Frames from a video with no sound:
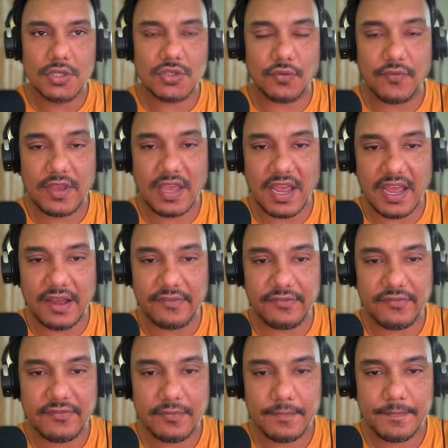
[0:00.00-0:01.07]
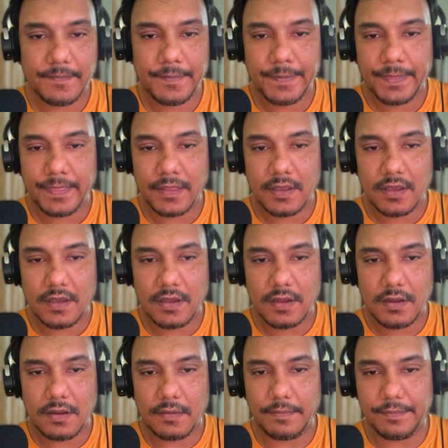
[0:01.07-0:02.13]
So we have
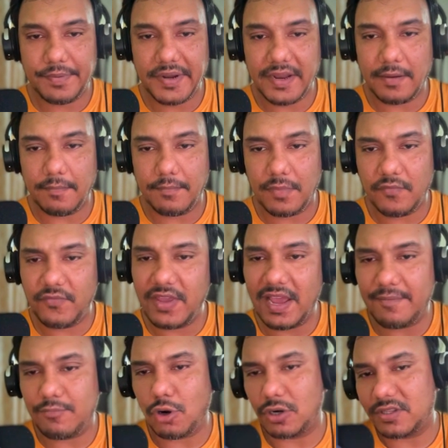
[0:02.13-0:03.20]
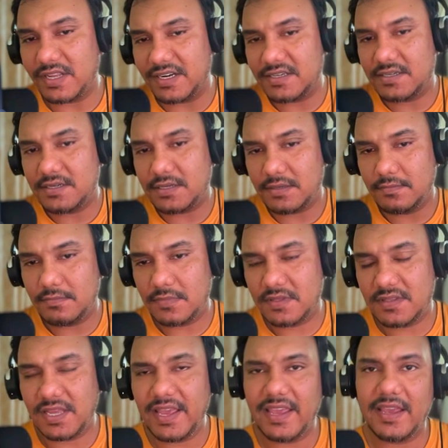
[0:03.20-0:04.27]
we have brought that
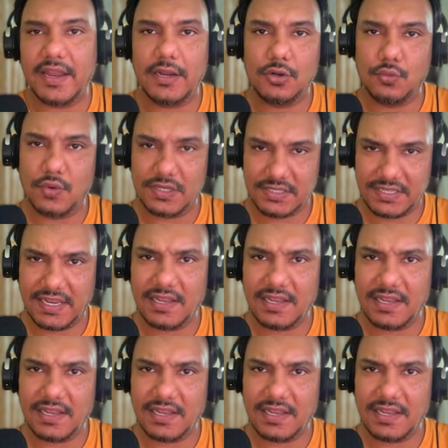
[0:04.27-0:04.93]
thing into one